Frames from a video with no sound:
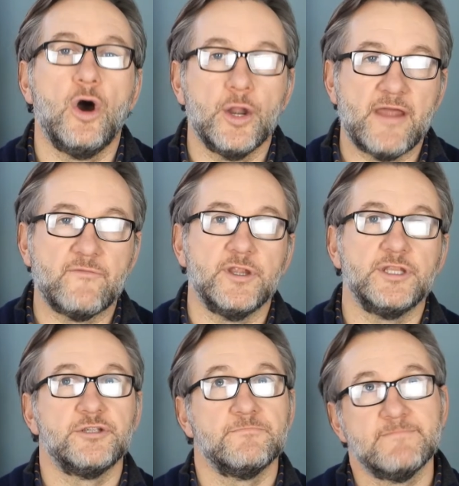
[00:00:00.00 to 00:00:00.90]
on
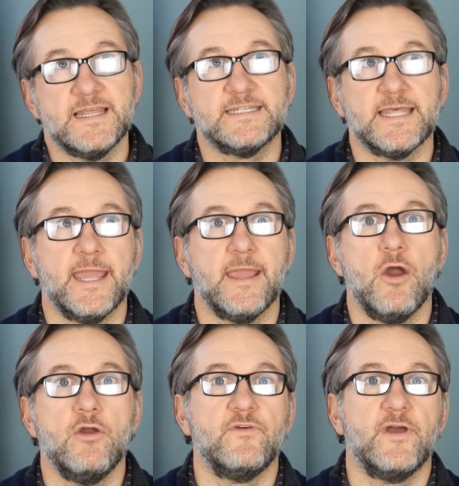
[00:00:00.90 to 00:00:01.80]
average, let's say
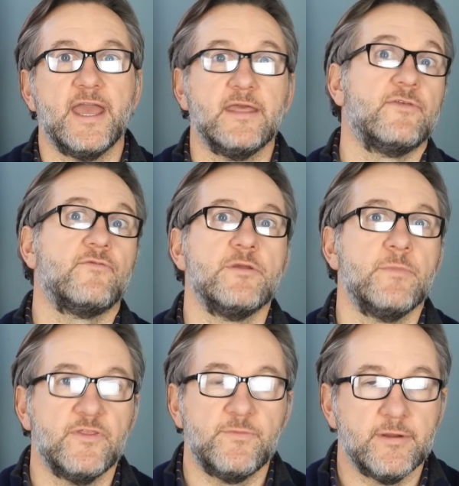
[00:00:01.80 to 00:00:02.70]
over a
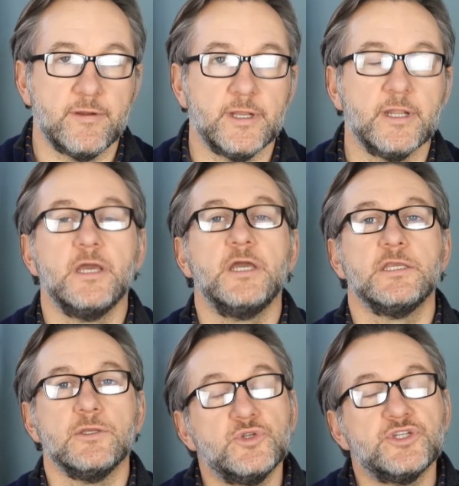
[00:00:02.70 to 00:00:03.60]
3-month period,
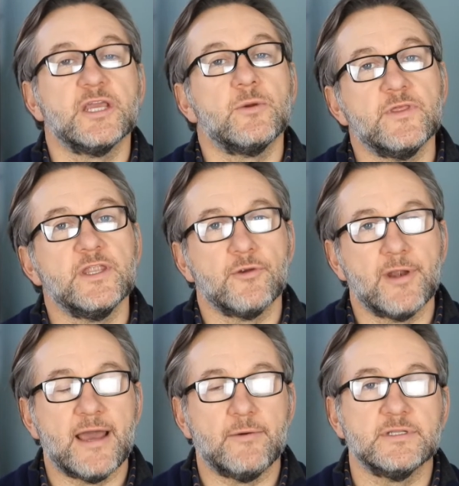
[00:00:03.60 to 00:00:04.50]
you stick within
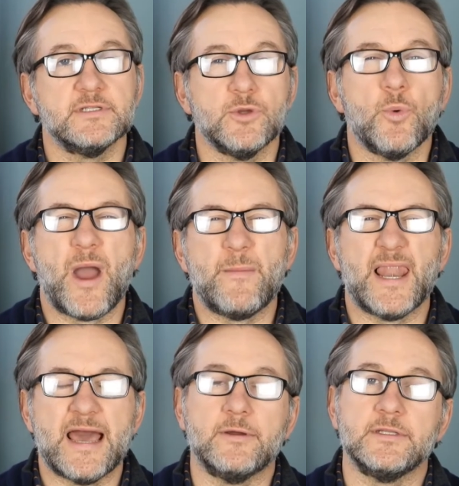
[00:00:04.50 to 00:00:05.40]
your allowance, your wham
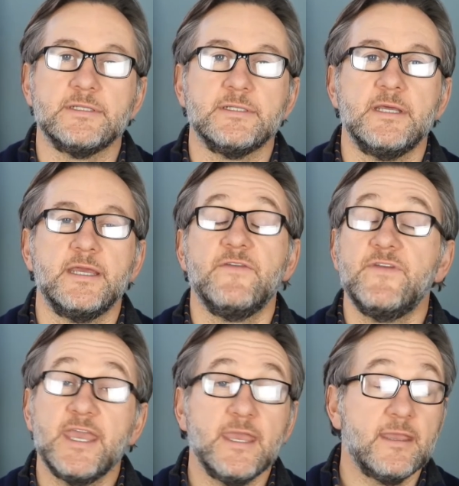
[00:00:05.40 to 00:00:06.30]
allowance.
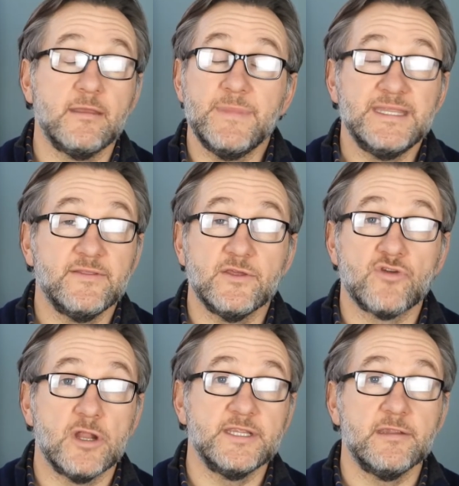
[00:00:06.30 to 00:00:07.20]
If you keep meeting
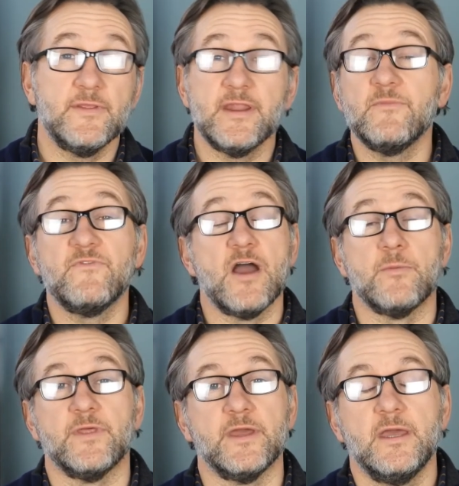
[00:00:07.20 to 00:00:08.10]
those criteria, then I'm
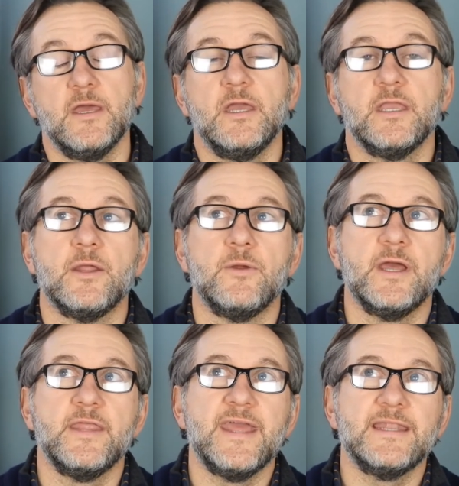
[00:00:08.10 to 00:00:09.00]
fine with it. You know,
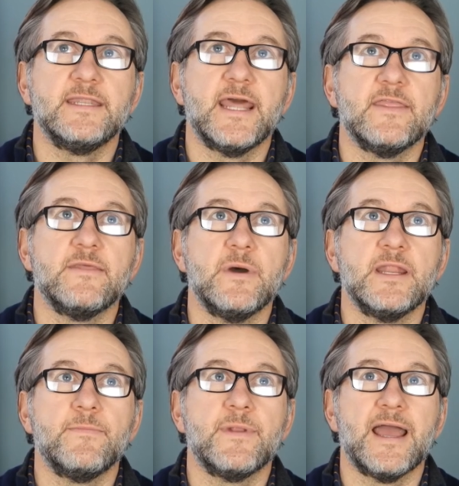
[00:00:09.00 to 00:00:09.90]
at the end of the day, the
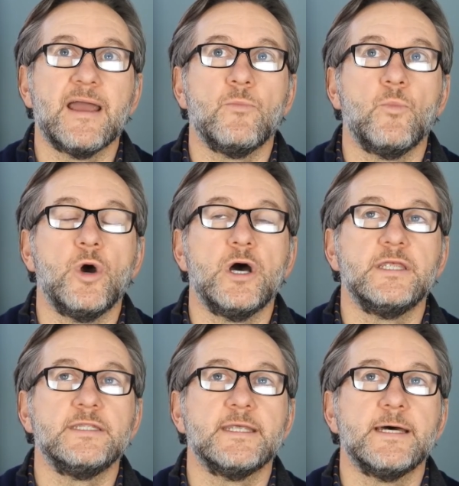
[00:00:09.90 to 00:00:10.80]
money plan
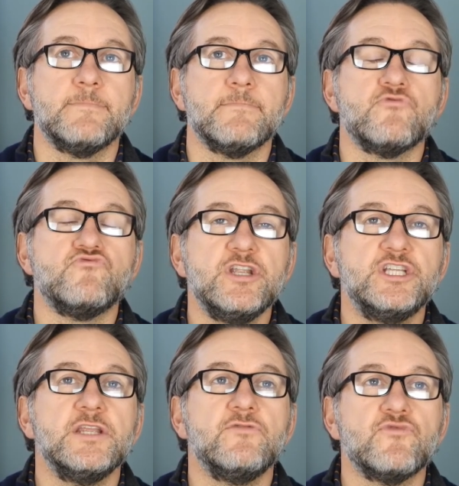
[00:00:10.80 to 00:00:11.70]
was
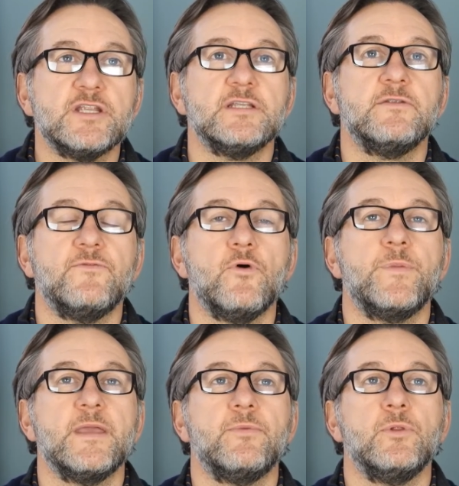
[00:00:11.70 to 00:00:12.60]
originally written for
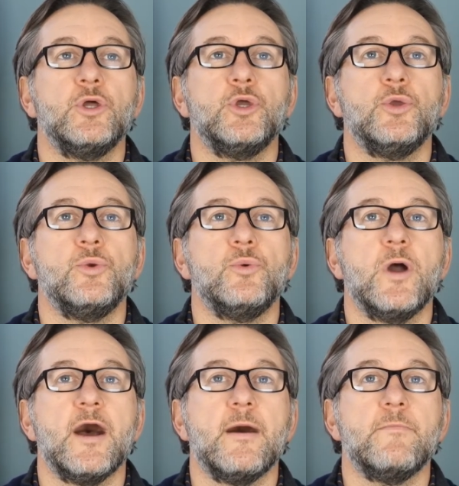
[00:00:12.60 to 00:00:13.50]
people who